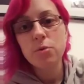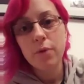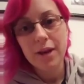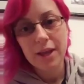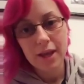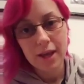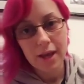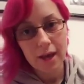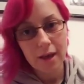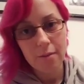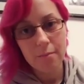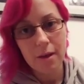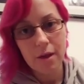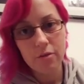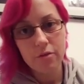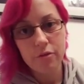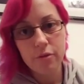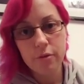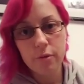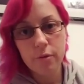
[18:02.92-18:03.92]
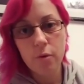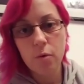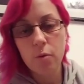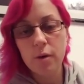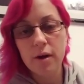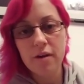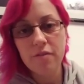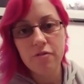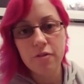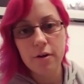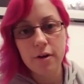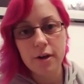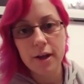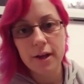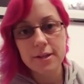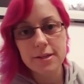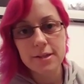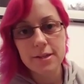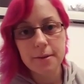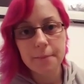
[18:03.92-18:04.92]
20K a month or whatever it
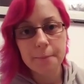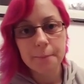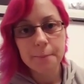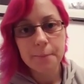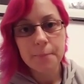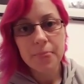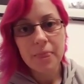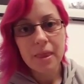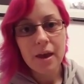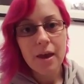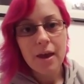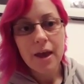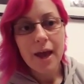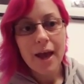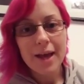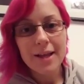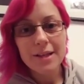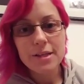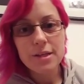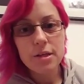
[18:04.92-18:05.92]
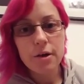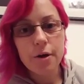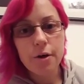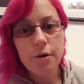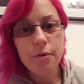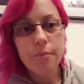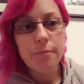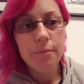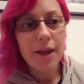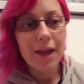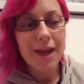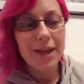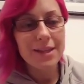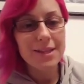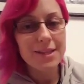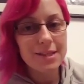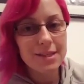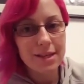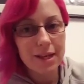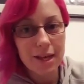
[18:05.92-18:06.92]
is? And so
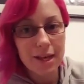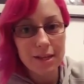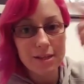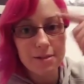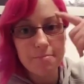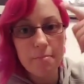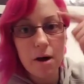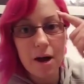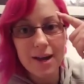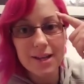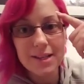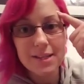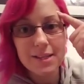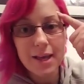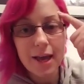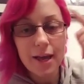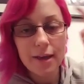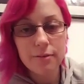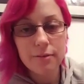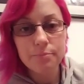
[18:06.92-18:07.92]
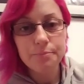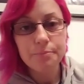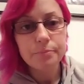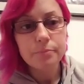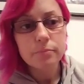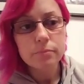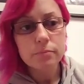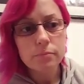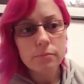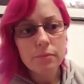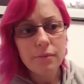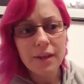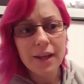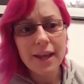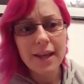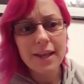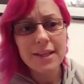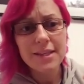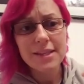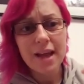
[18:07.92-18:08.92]
it's mindset.
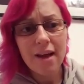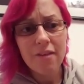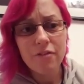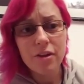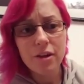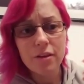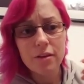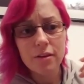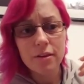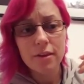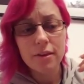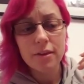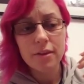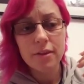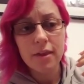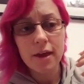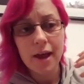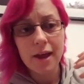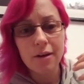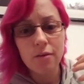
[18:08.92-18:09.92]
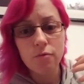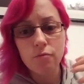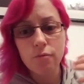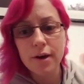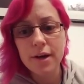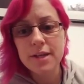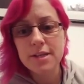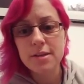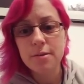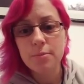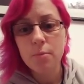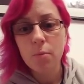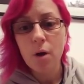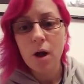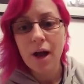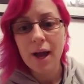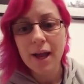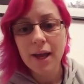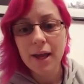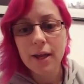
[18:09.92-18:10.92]
It's having that reason
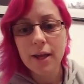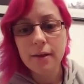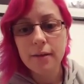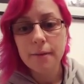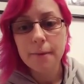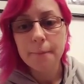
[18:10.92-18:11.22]
why.